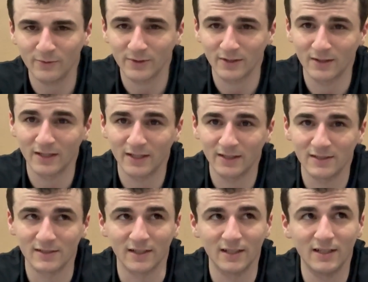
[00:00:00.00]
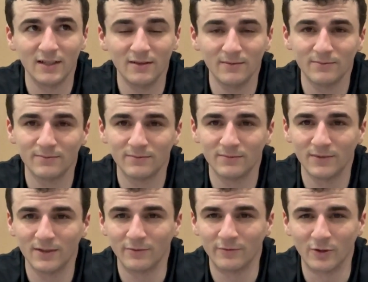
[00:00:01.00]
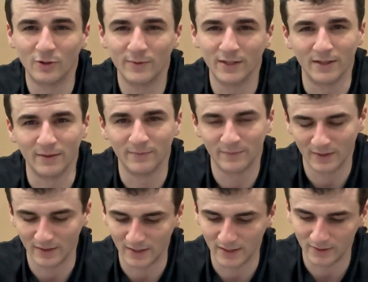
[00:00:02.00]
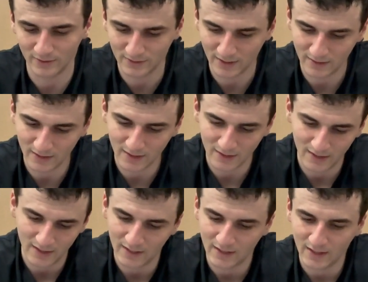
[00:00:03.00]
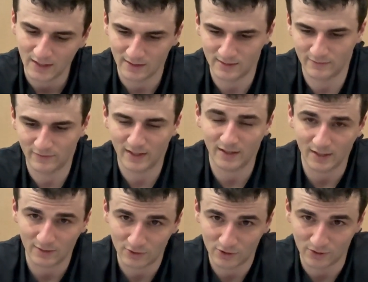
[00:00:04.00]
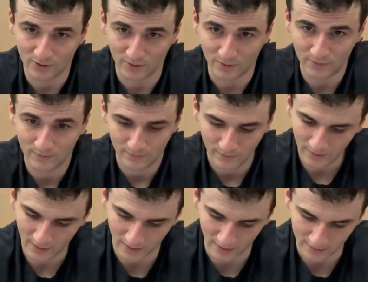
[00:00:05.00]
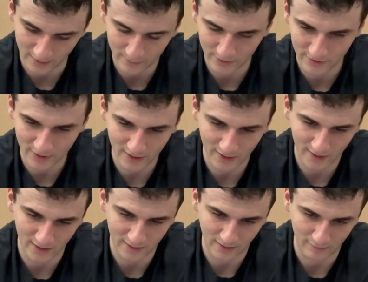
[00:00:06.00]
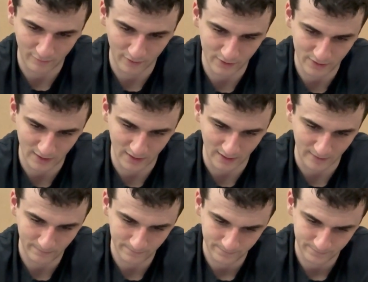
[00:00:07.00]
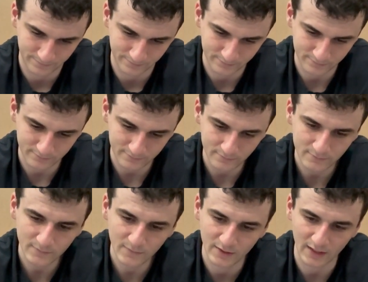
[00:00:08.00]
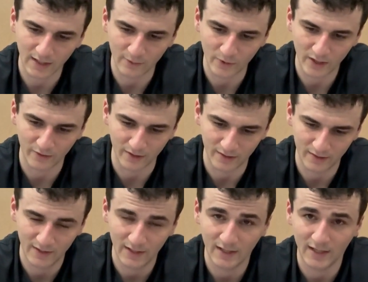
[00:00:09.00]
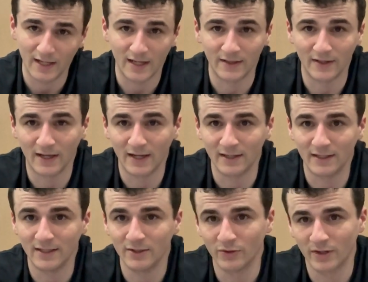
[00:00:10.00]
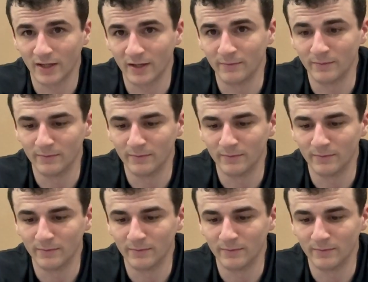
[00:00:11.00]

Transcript: with a lot of these Nike, the foam in the heels lately, is if I get the shoe and I double sock in it that first time that I wear it, and that heel kind of,